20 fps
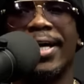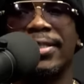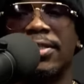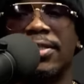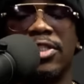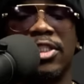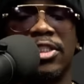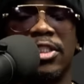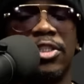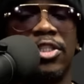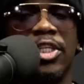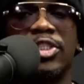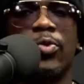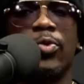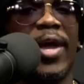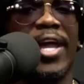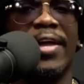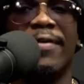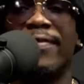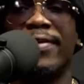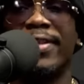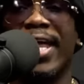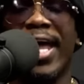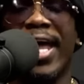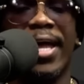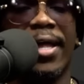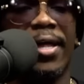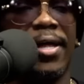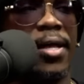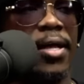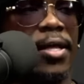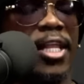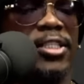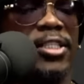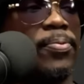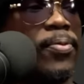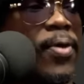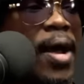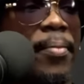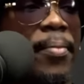Just just wait for that. That's
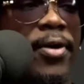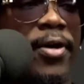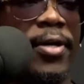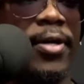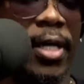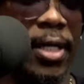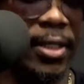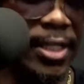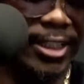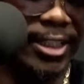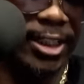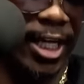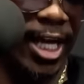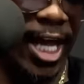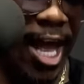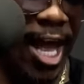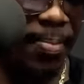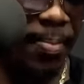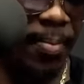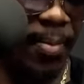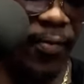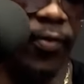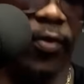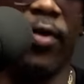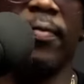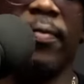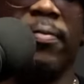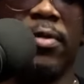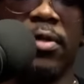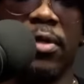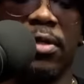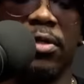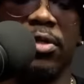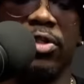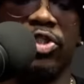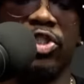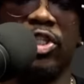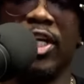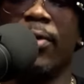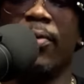probably gonna that's gonna happen before
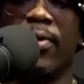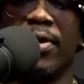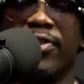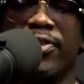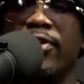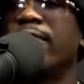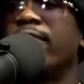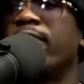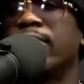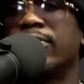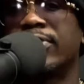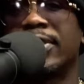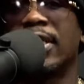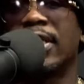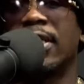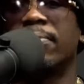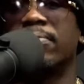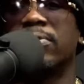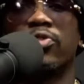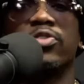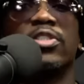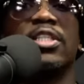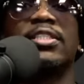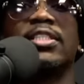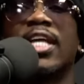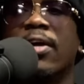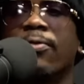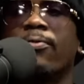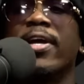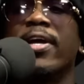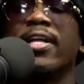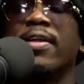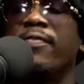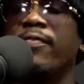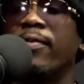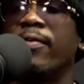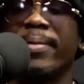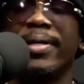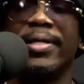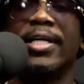January 31st comes. So just get ready for
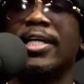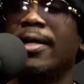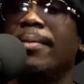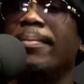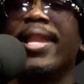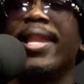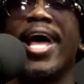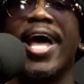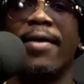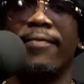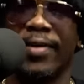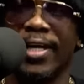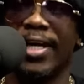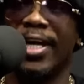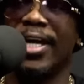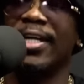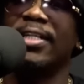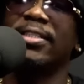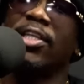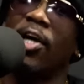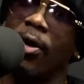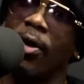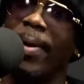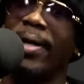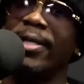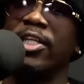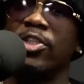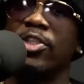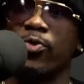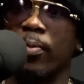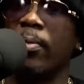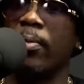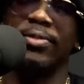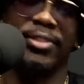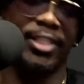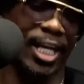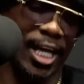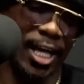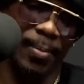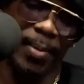me to come live again and talk about this one more
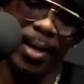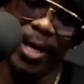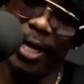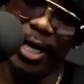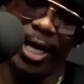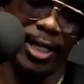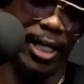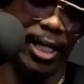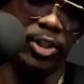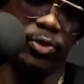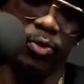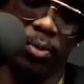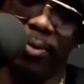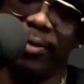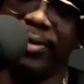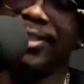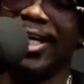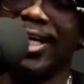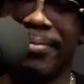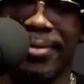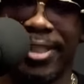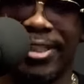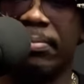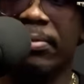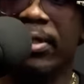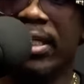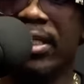time, at least one more time this month.